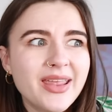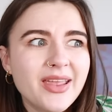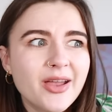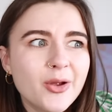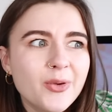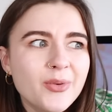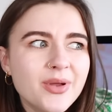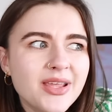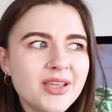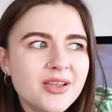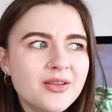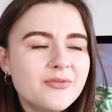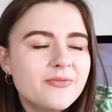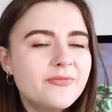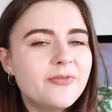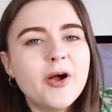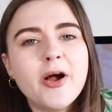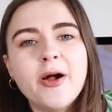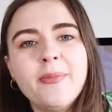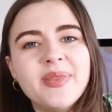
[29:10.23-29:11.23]
it only
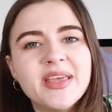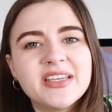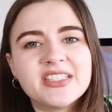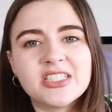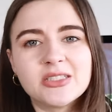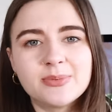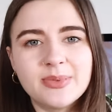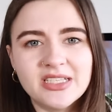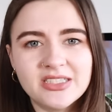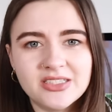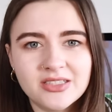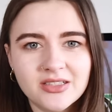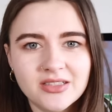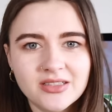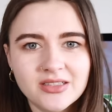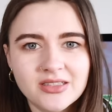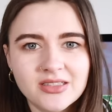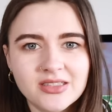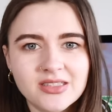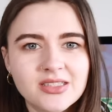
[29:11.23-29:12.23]
confirmed their
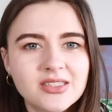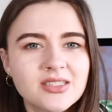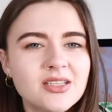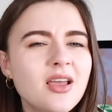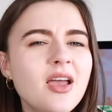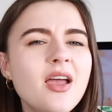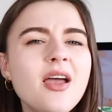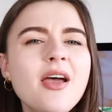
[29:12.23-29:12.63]
suspicions.